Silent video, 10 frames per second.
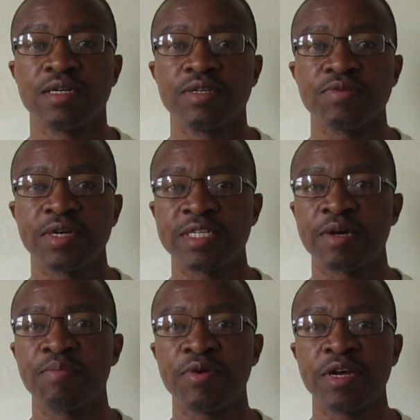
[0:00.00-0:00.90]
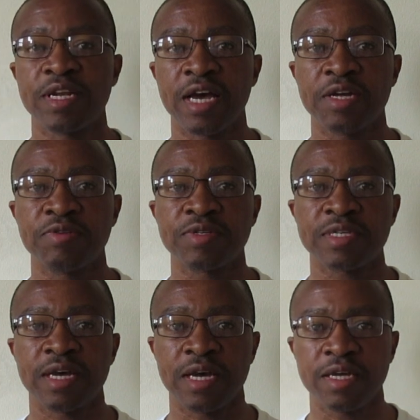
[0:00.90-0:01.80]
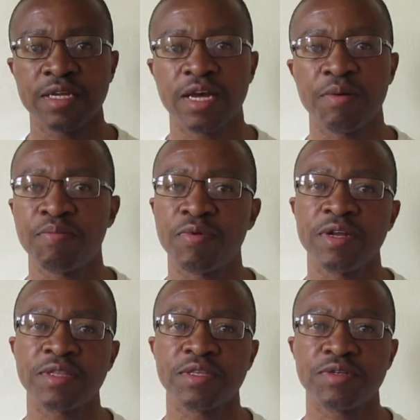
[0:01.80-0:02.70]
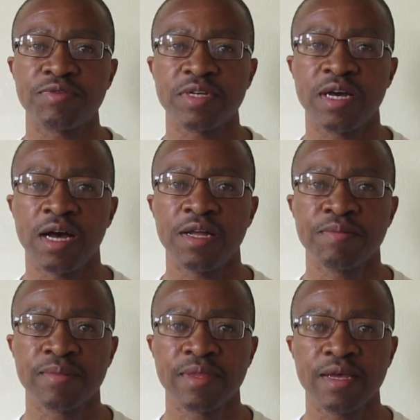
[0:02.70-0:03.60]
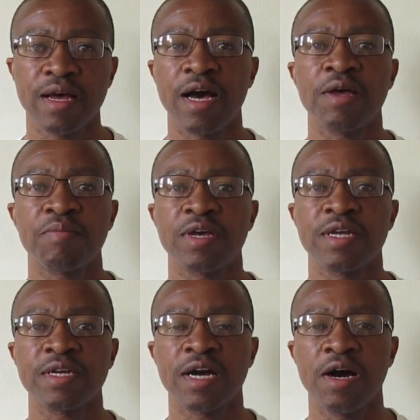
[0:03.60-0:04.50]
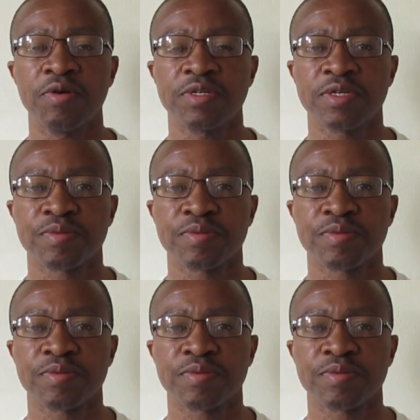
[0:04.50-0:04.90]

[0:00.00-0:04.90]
So at some point I had to say, I'm pulling the trigger, I am getting out.